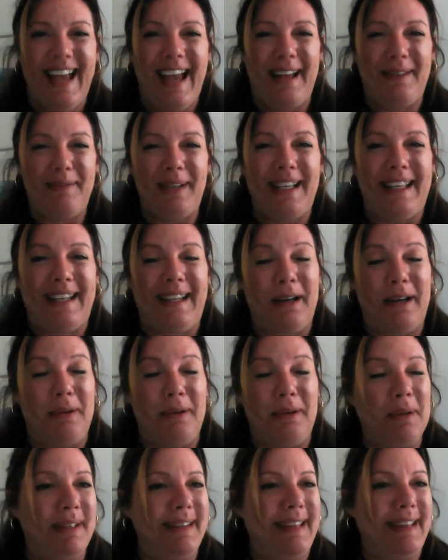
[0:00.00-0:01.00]
And we can help
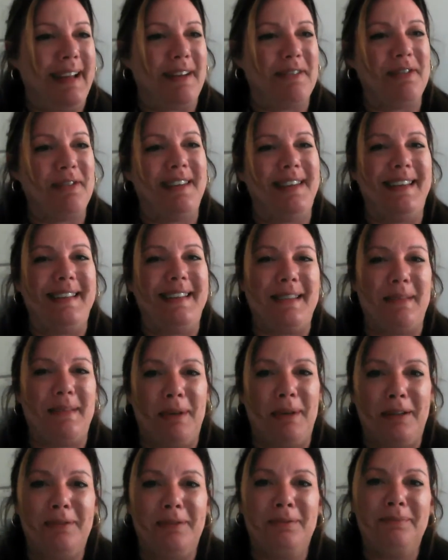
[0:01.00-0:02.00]
you with that if you need some
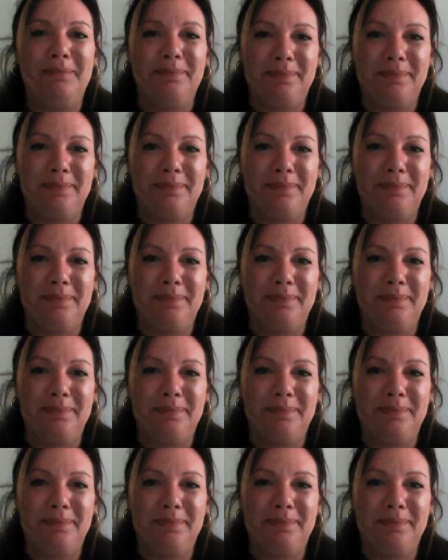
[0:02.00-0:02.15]
help.